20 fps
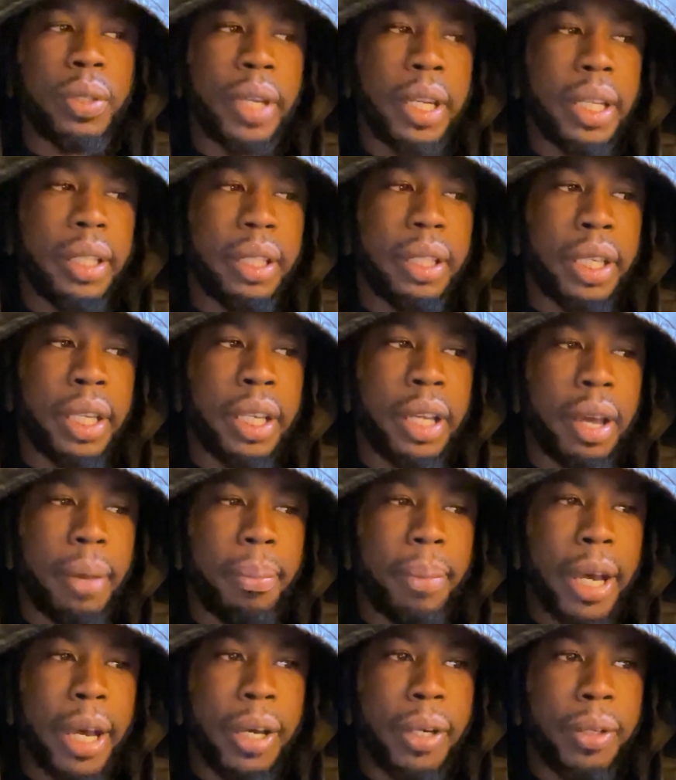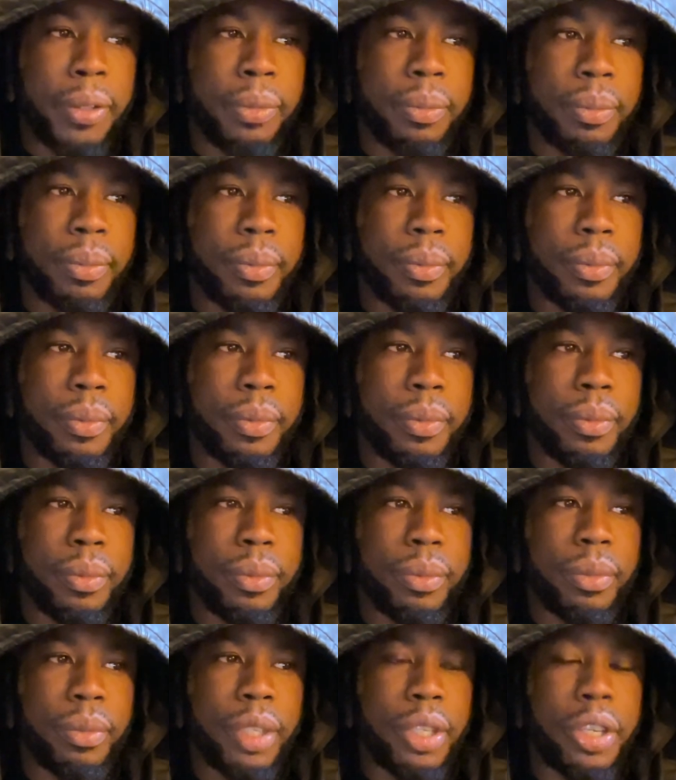anything about
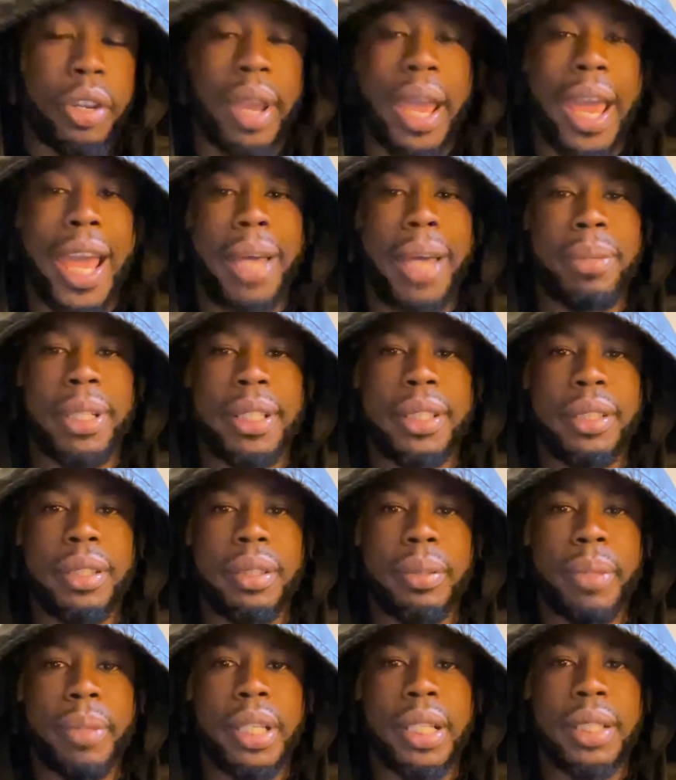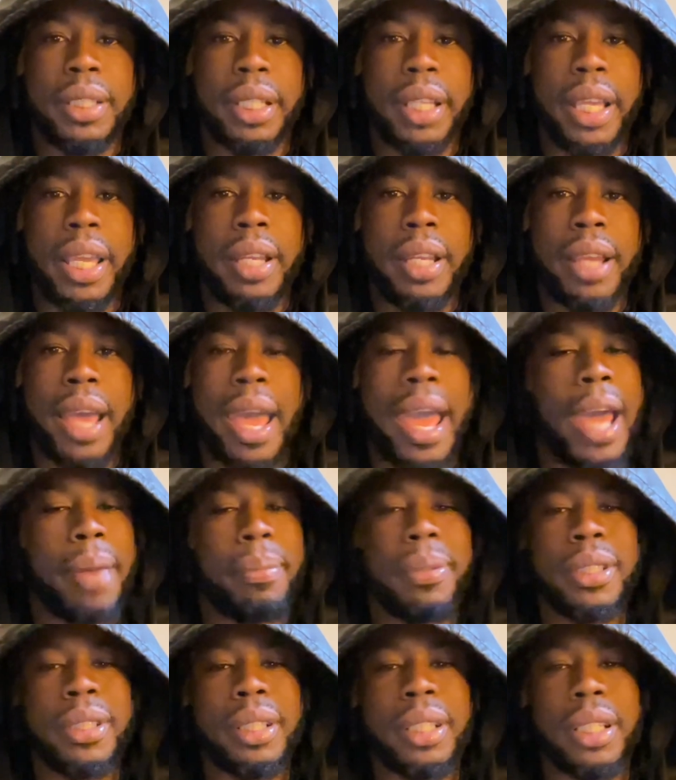your habits, because again,
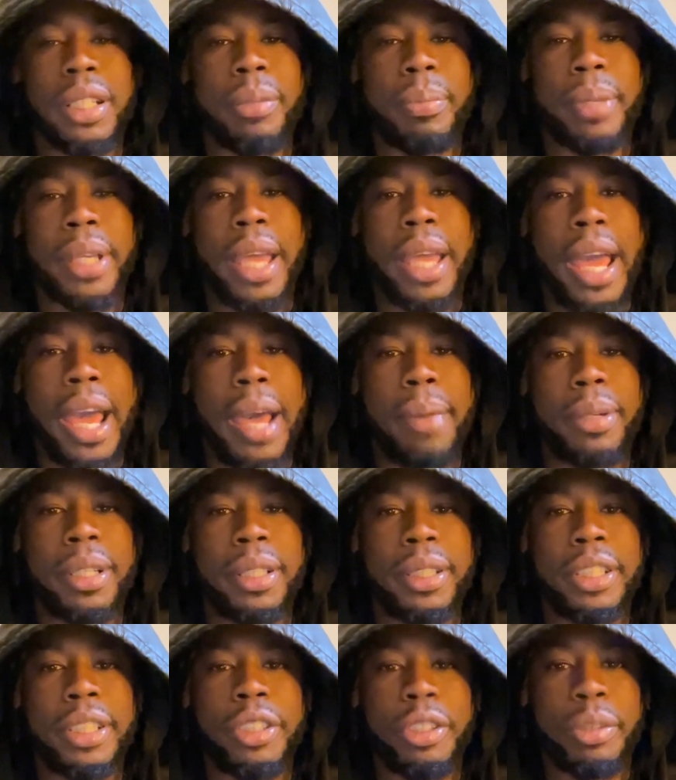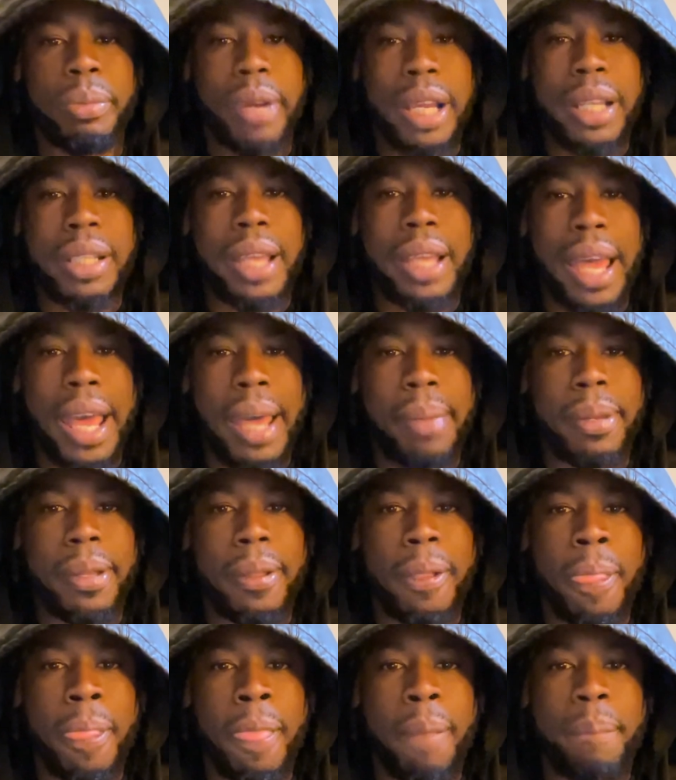habits are gonna be a habit until you break the habit.
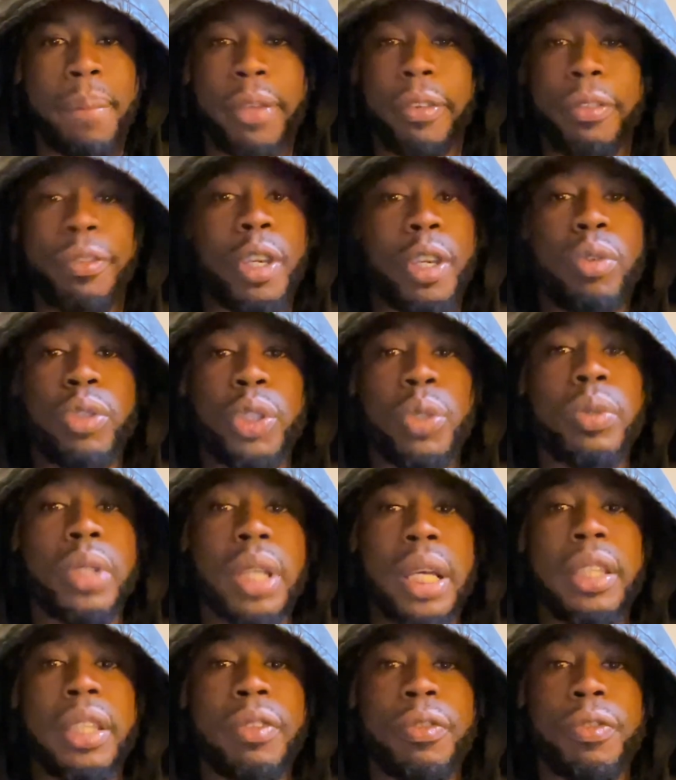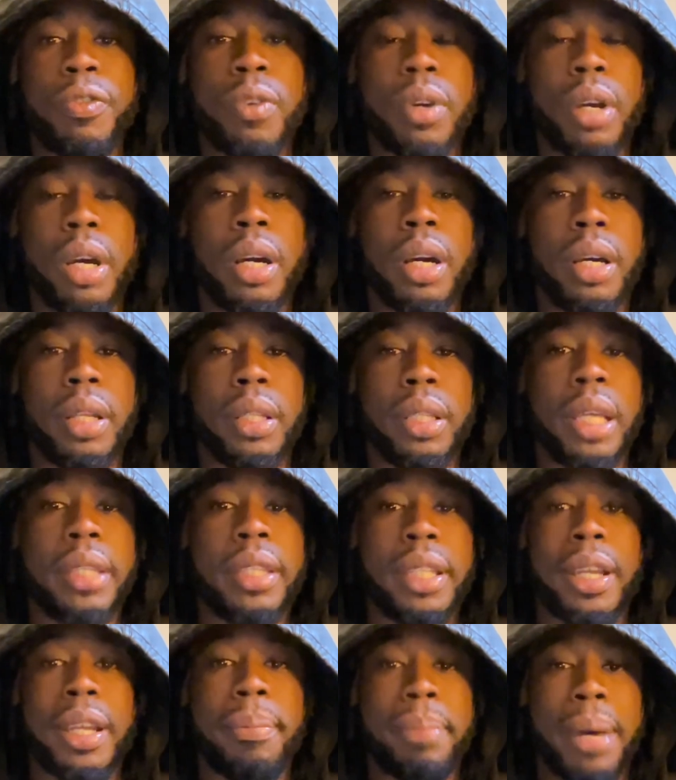But if you don't do nothing for
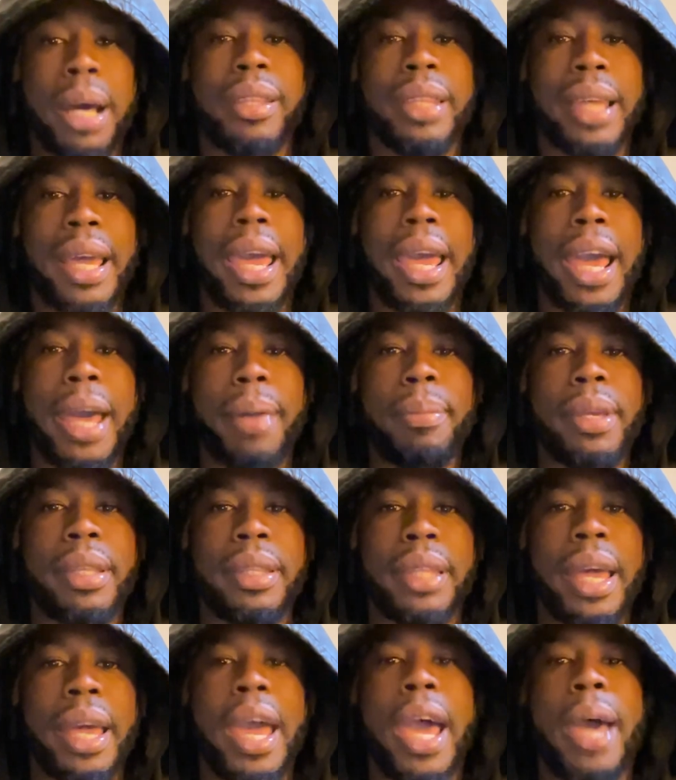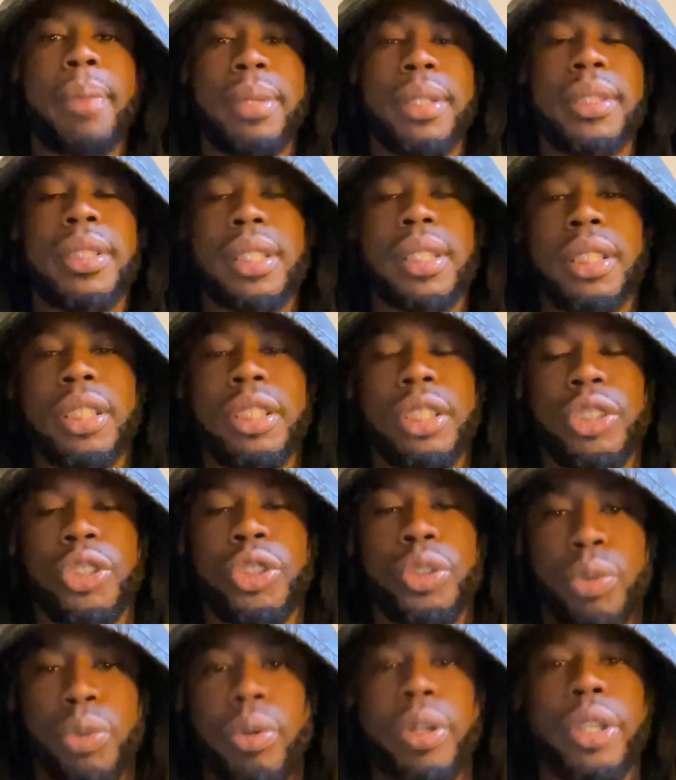nothing about that habit is gonna
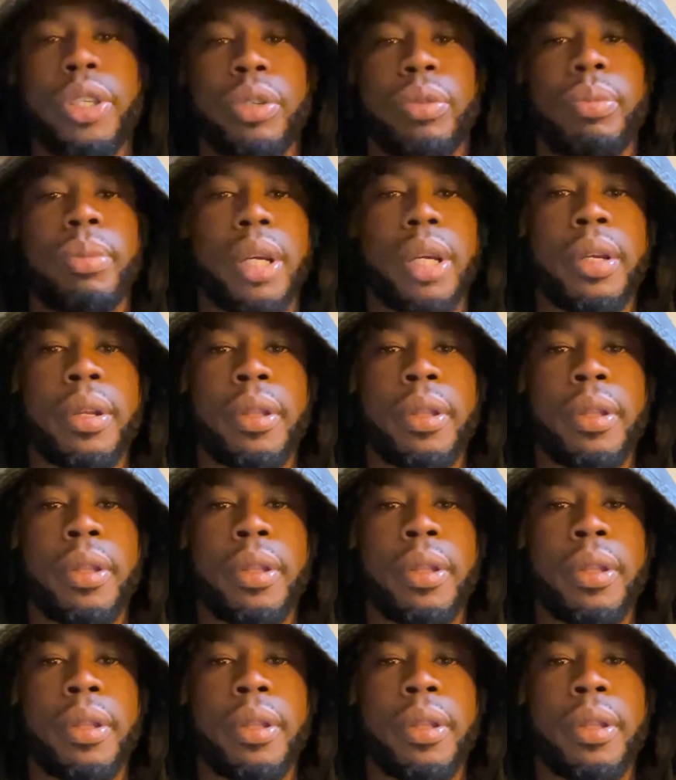destroy you, bro.